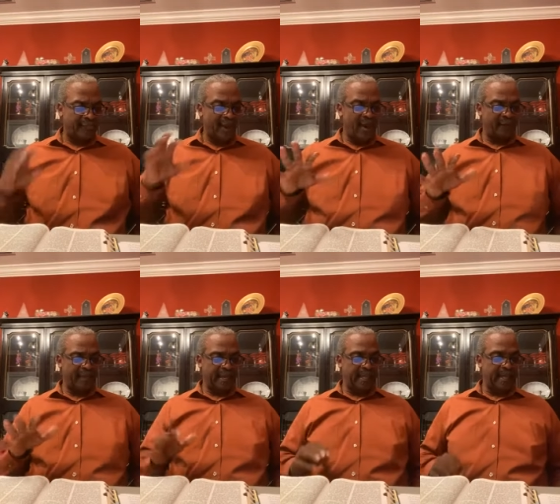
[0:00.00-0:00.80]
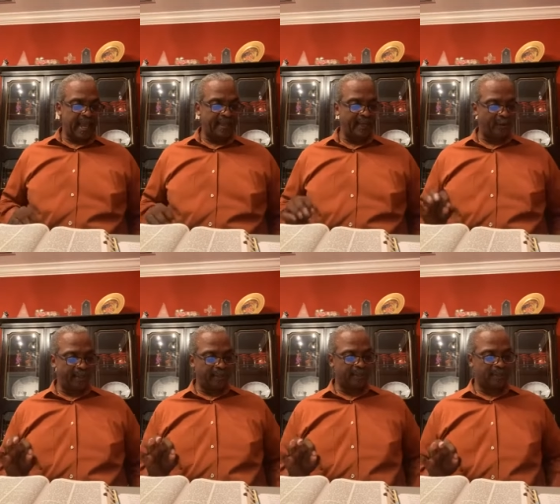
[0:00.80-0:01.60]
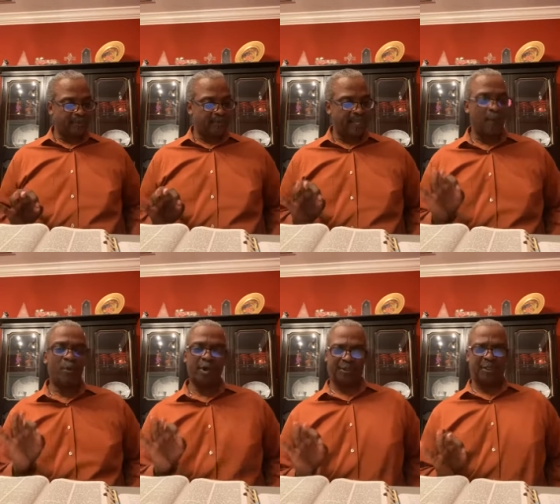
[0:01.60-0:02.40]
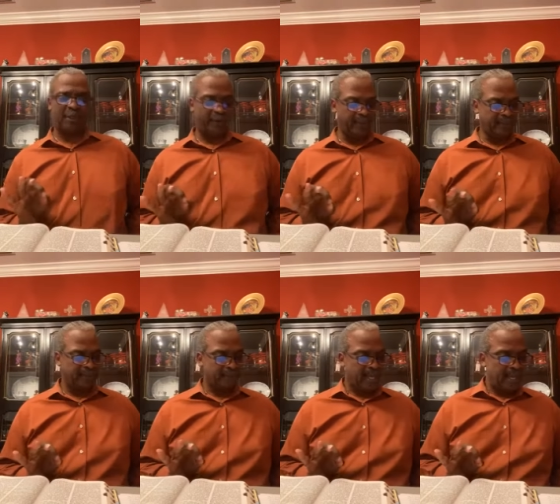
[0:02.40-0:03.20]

The third thing I notice, and I want us to notice,